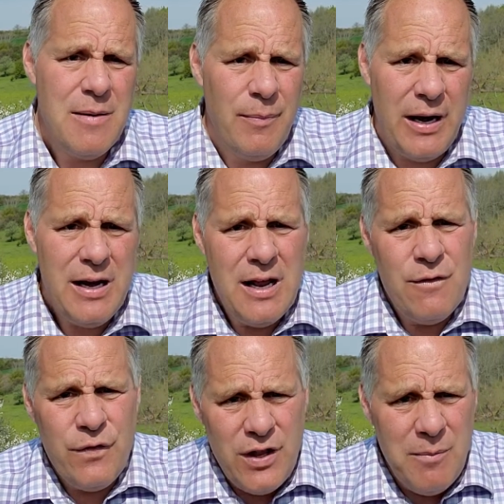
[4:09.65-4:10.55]
But
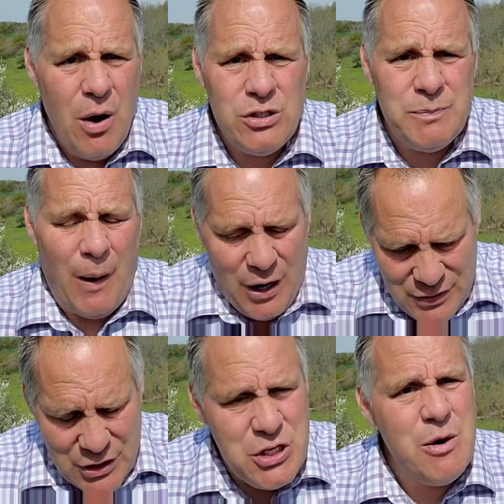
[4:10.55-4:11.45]
for the most part,
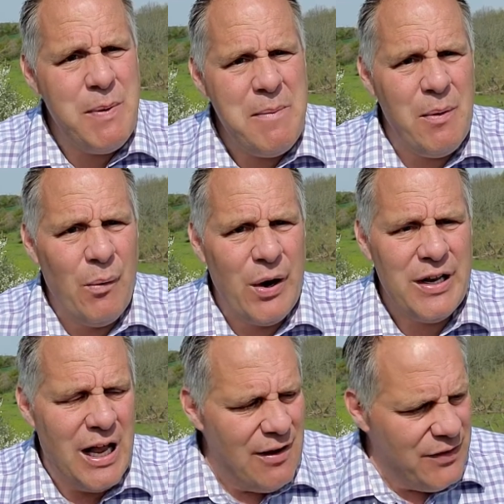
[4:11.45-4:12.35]
the two people were in love.